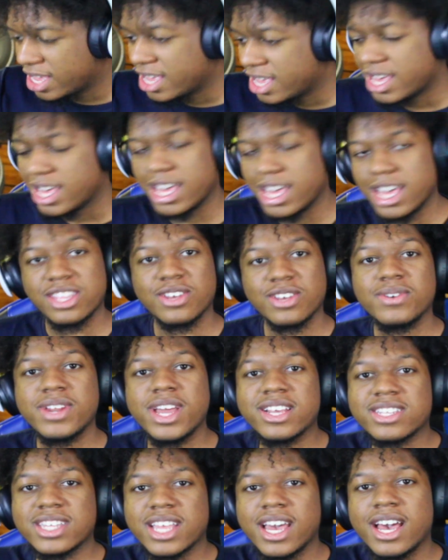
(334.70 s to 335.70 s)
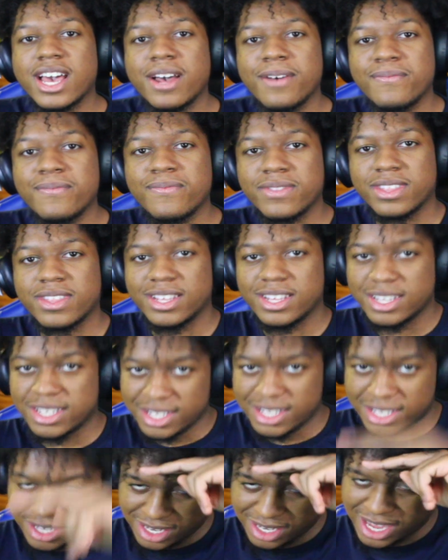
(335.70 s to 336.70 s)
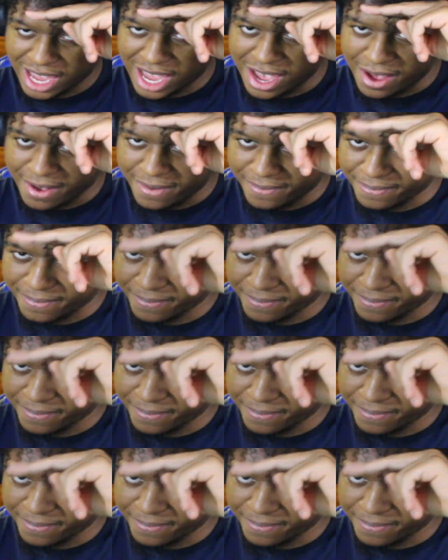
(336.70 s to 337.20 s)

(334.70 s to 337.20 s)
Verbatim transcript: Until next time, stay up.